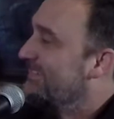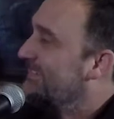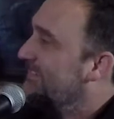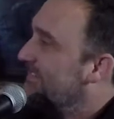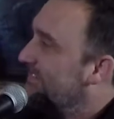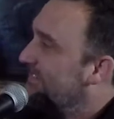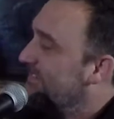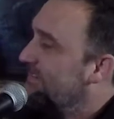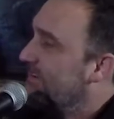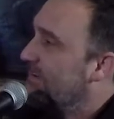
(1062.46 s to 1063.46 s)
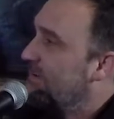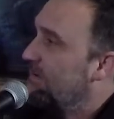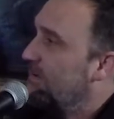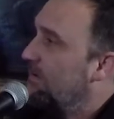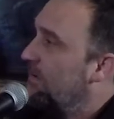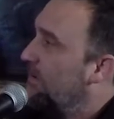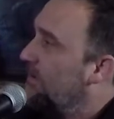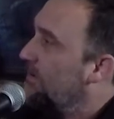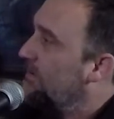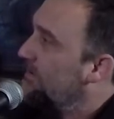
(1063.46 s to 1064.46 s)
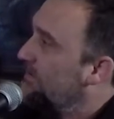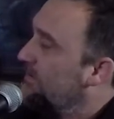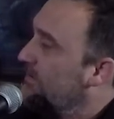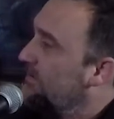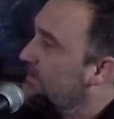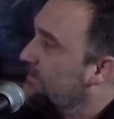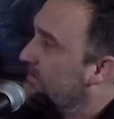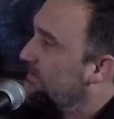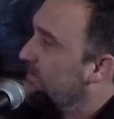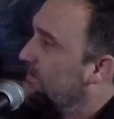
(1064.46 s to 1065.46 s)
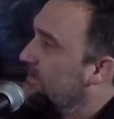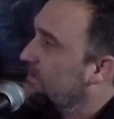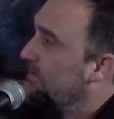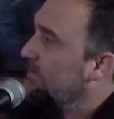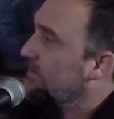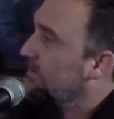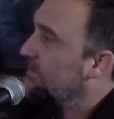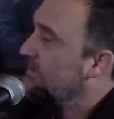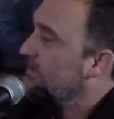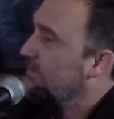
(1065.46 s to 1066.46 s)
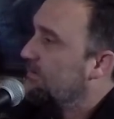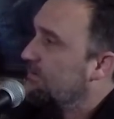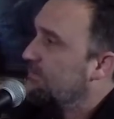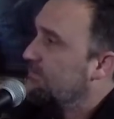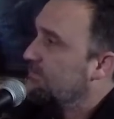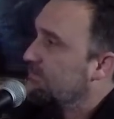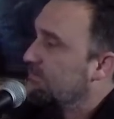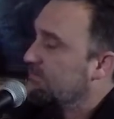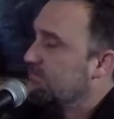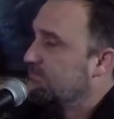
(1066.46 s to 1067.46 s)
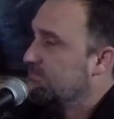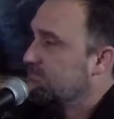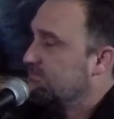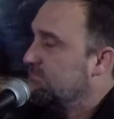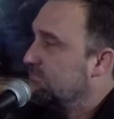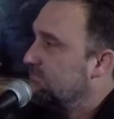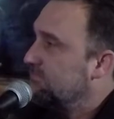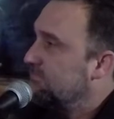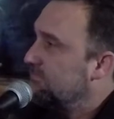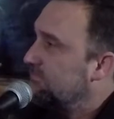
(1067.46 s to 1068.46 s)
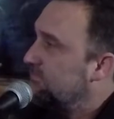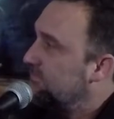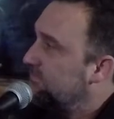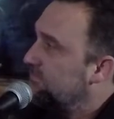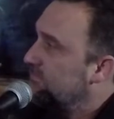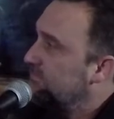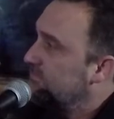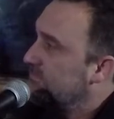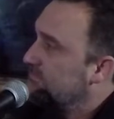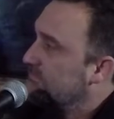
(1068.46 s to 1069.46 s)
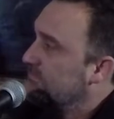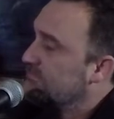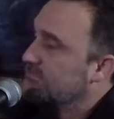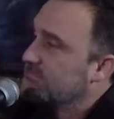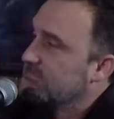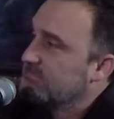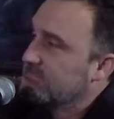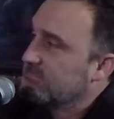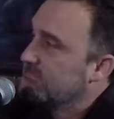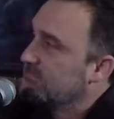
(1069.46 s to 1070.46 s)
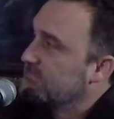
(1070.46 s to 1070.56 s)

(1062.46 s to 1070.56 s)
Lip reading: No words are spoken by the person on screen.